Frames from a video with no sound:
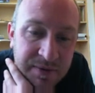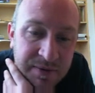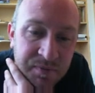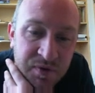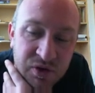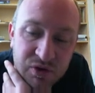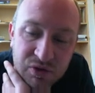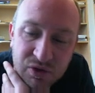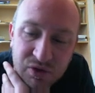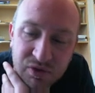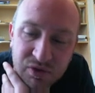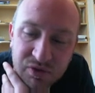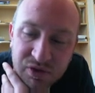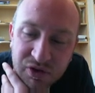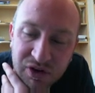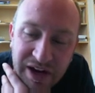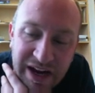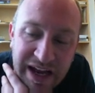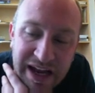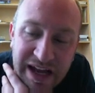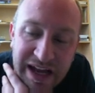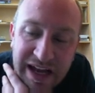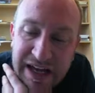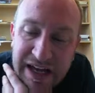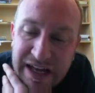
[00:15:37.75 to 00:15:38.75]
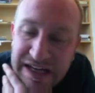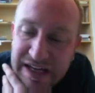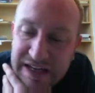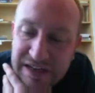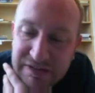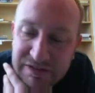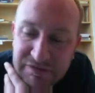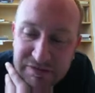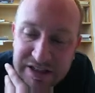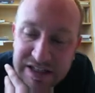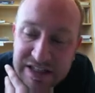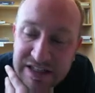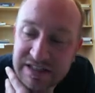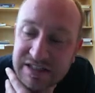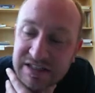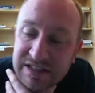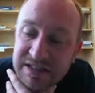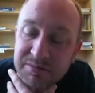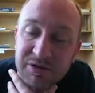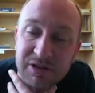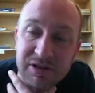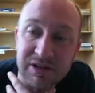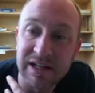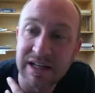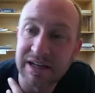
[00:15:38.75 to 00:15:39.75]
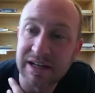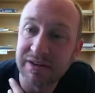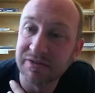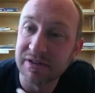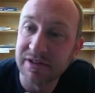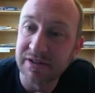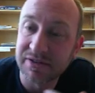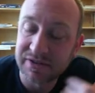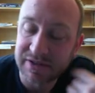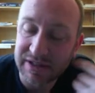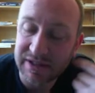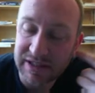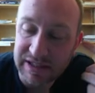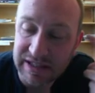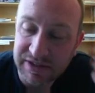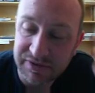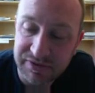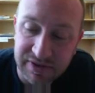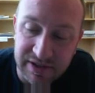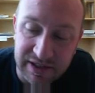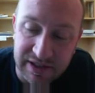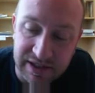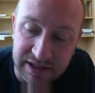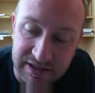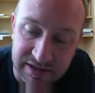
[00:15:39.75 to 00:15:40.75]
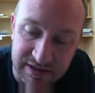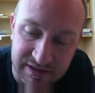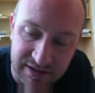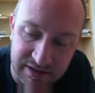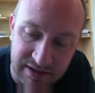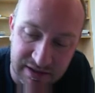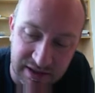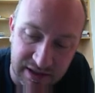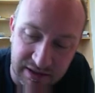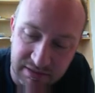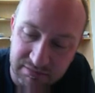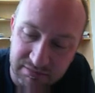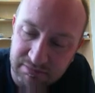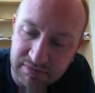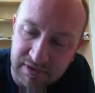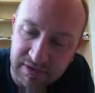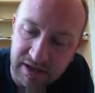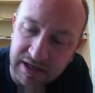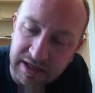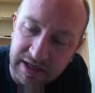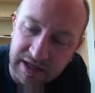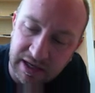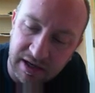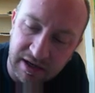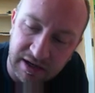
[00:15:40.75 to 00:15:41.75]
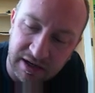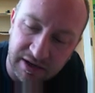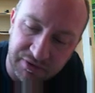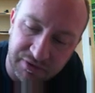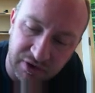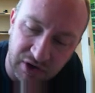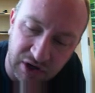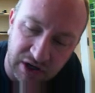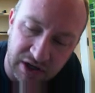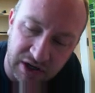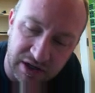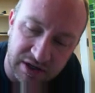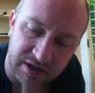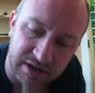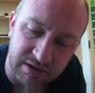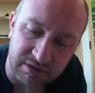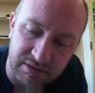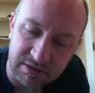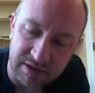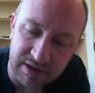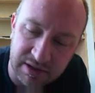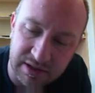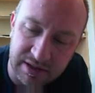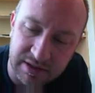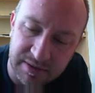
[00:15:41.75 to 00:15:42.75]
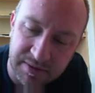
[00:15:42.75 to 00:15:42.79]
So for any reasonable level of significance, I, again, I forgot to uh,